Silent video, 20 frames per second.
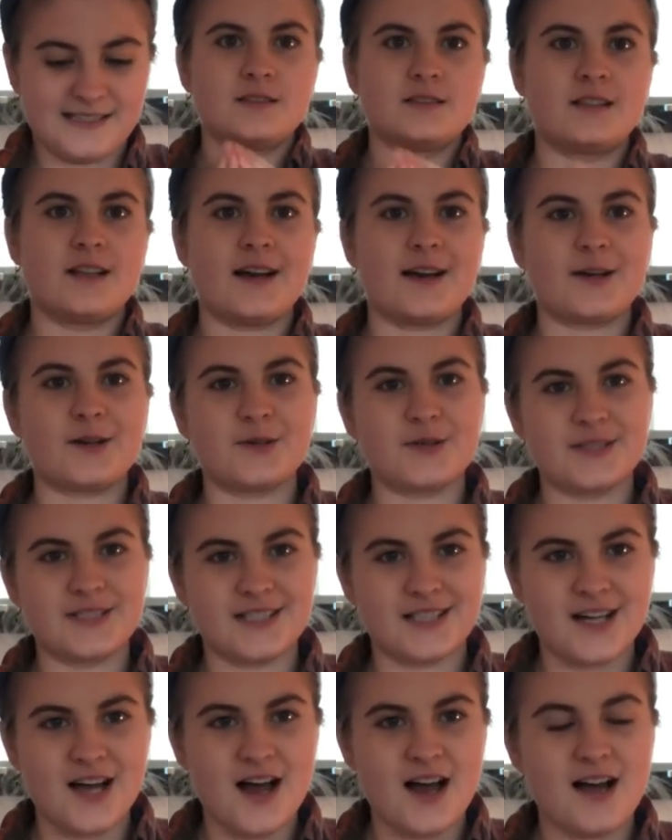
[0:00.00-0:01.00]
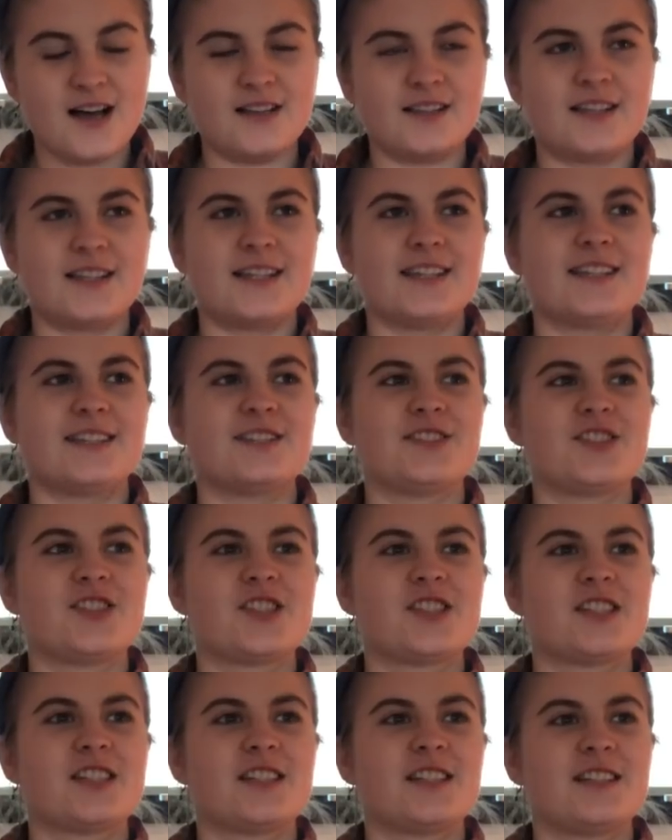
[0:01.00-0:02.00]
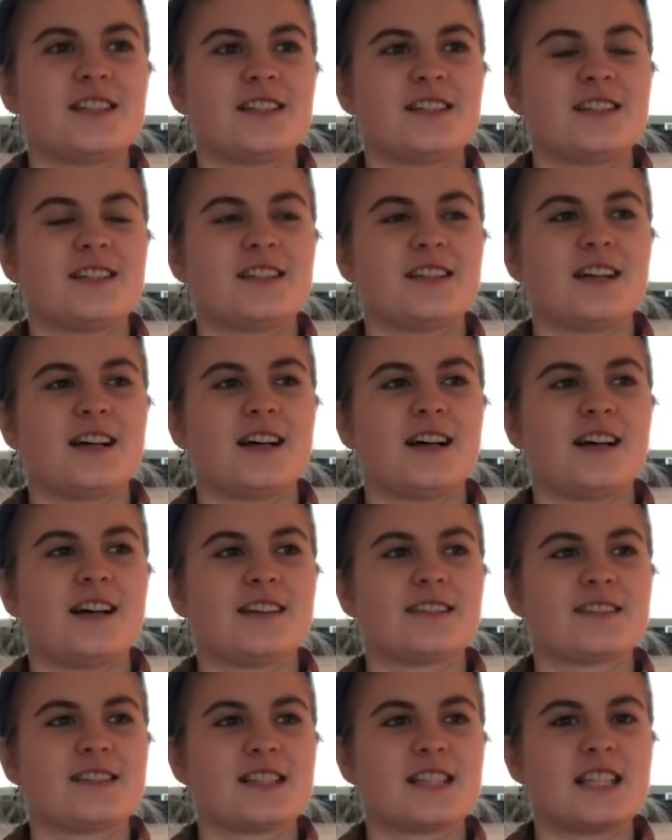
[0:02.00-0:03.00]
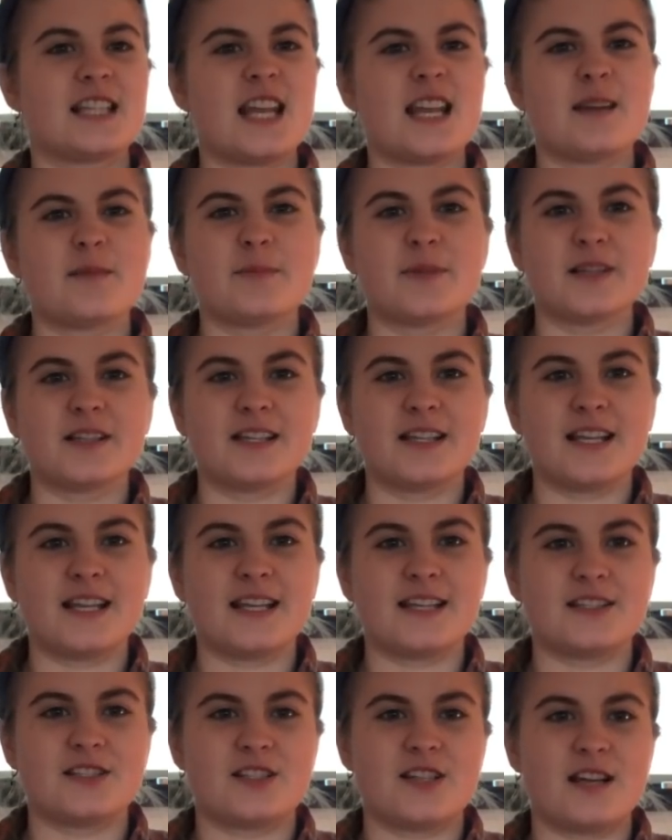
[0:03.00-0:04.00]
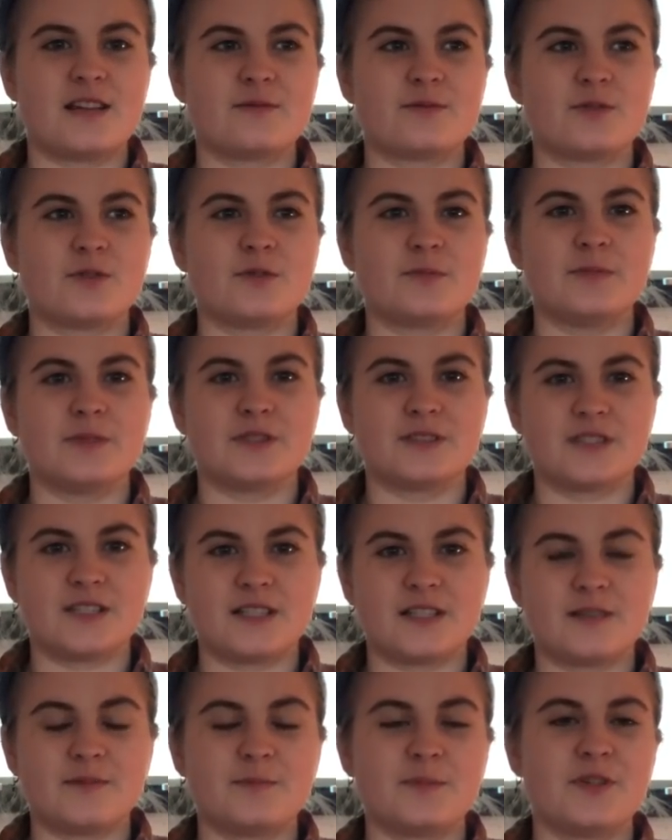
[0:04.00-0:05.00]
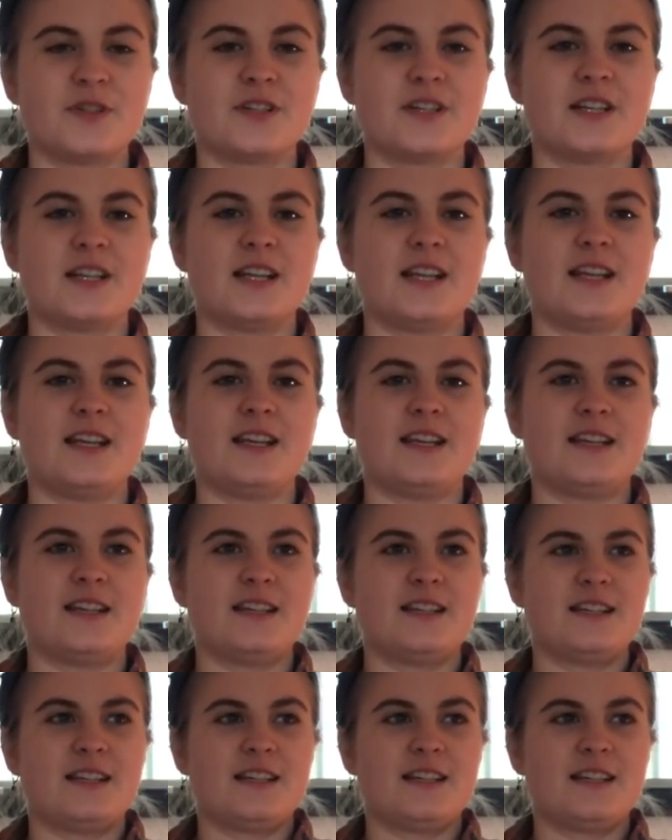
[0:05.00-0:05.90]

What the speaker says: not going to college, sustainability in general, building community,